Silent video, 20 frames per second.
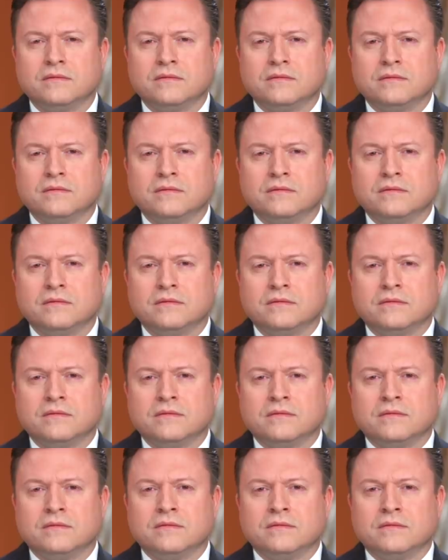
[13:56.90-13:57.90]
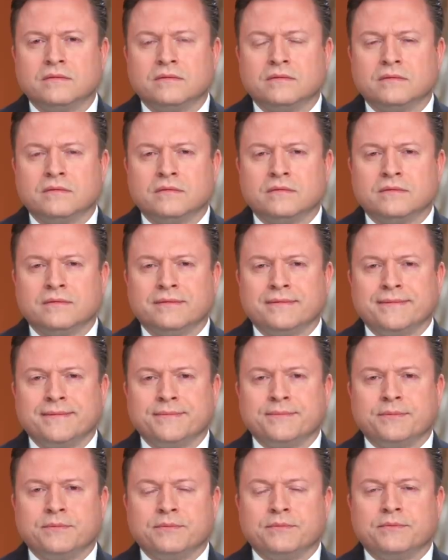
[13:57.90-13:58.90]

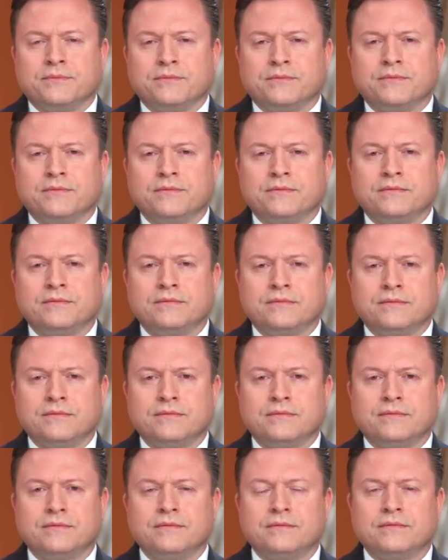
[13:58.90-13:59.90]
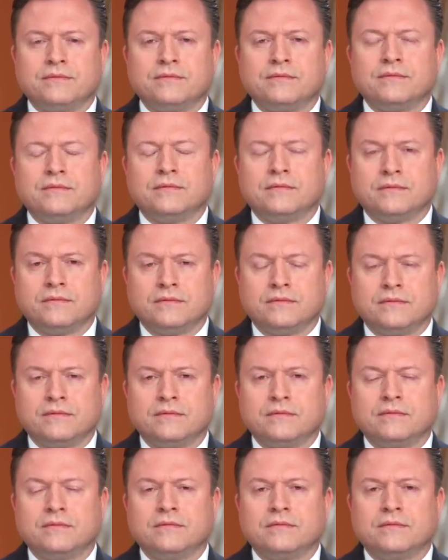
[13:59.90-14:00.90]

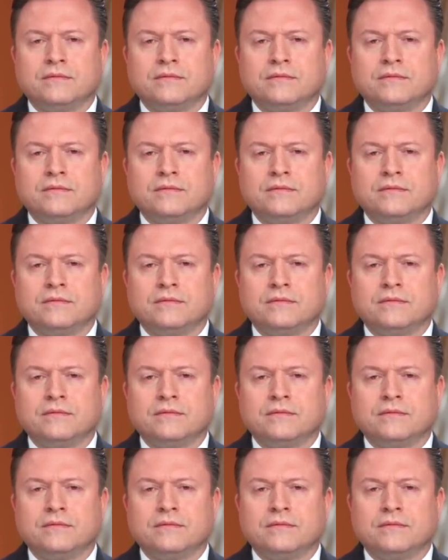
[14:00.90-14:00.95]
(silent)